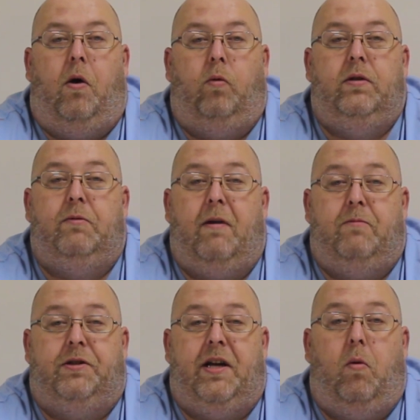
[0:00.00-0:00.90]
only
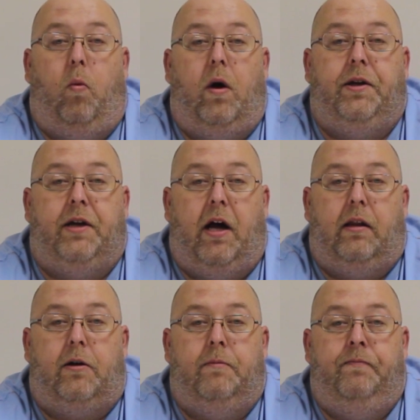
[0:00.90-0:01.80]
represent one
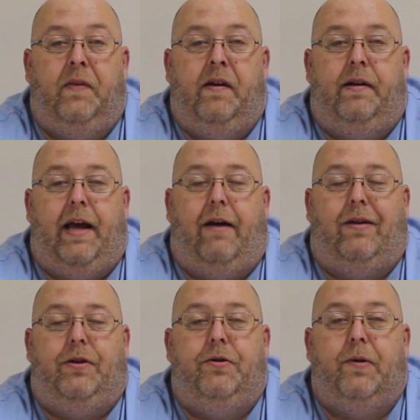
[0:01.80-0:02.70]
color. Now
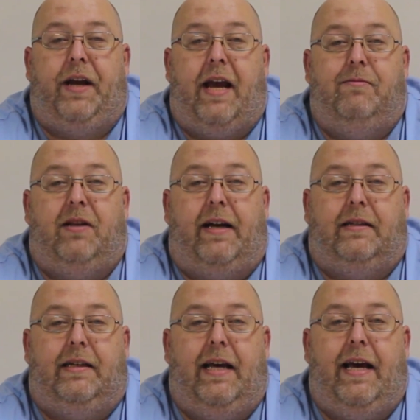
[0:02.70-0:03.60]
in newer games like
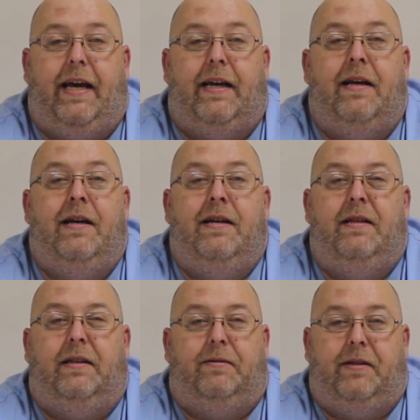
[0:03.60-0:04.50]
today,
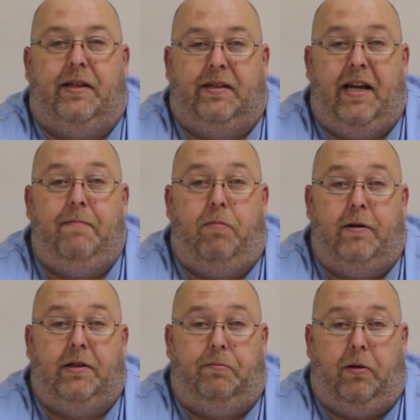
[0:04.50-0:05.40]
the same
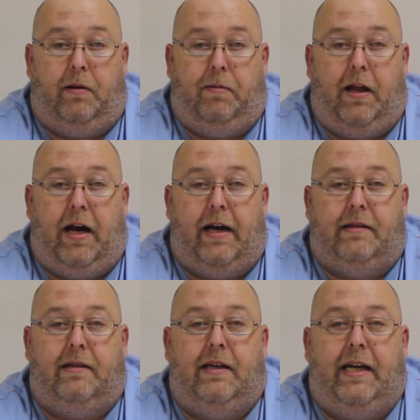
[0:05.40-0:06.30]
principle
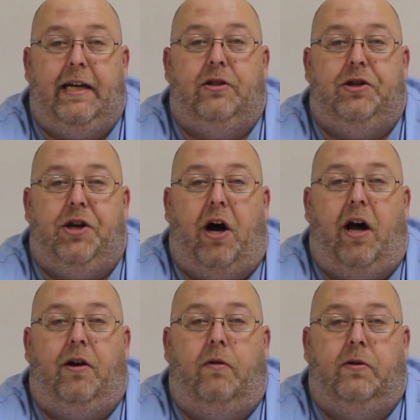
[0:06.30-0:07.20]
applies. Each
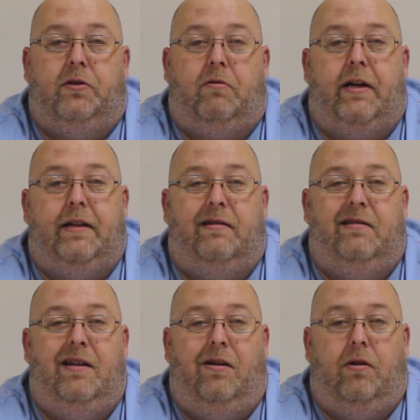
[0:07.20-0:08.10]
dot on the screen
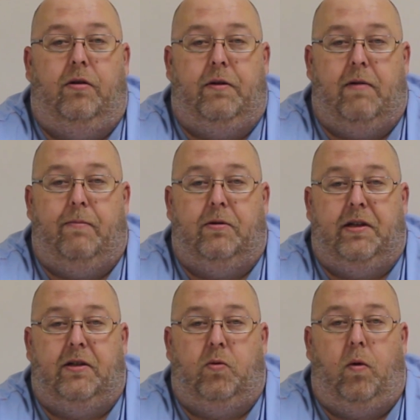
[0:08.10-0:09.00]
still only
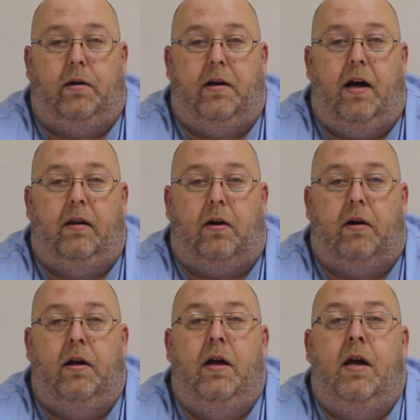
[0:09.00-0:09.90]
represents one color.